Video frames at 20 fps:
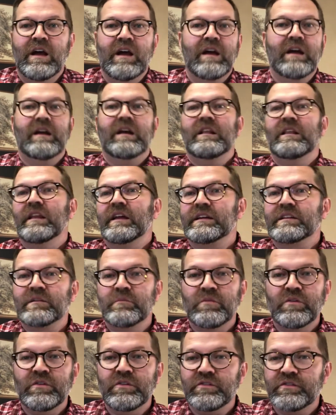
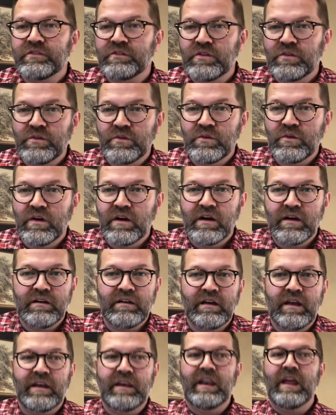collectibles to
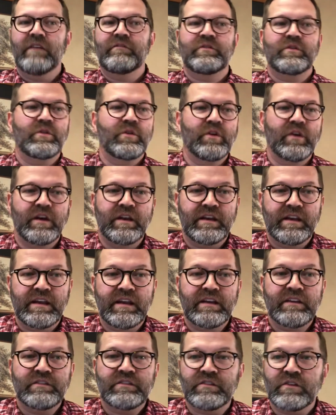a nephew or a
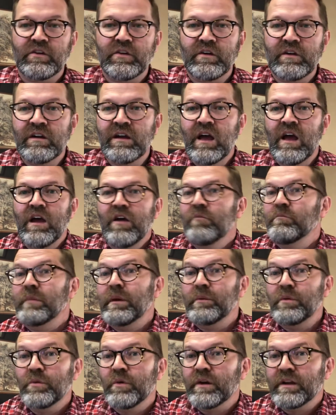niece, or
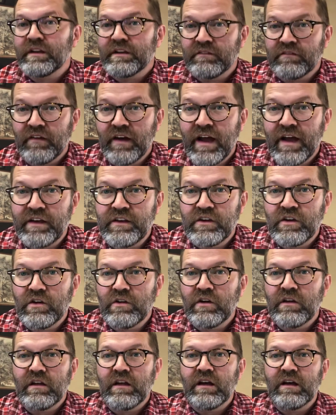maybe you want to divide
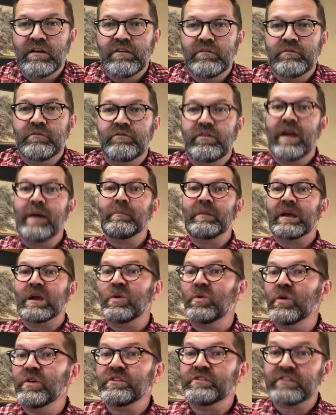your family
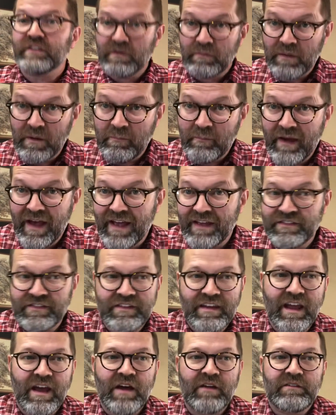quilts that have been passed
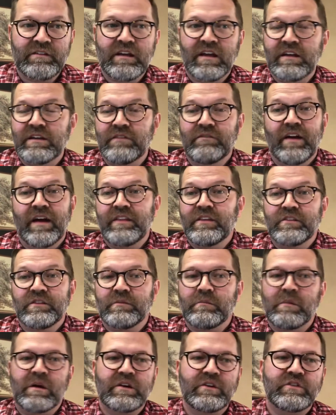down, divide those
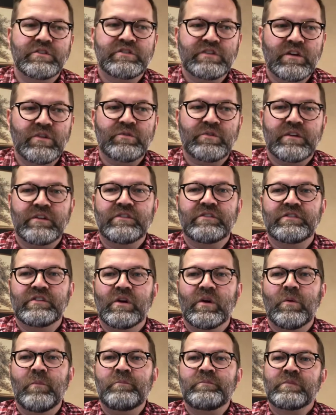among your children.
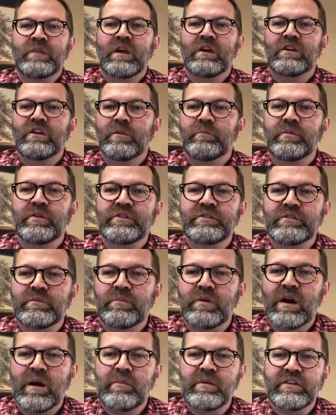So your personal
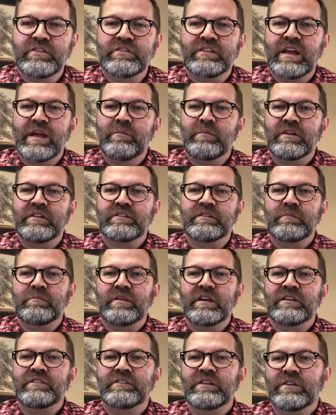property statement is a
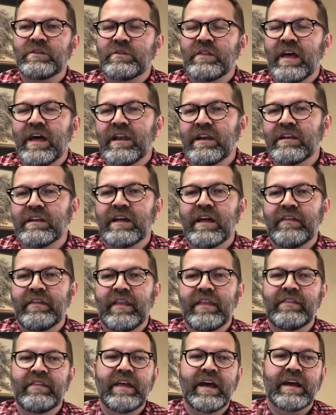place to do that, and
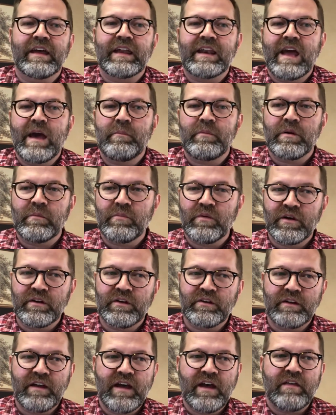that can happen upon your
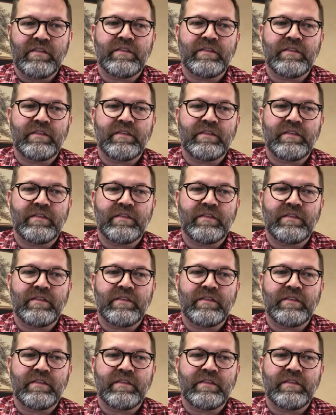death.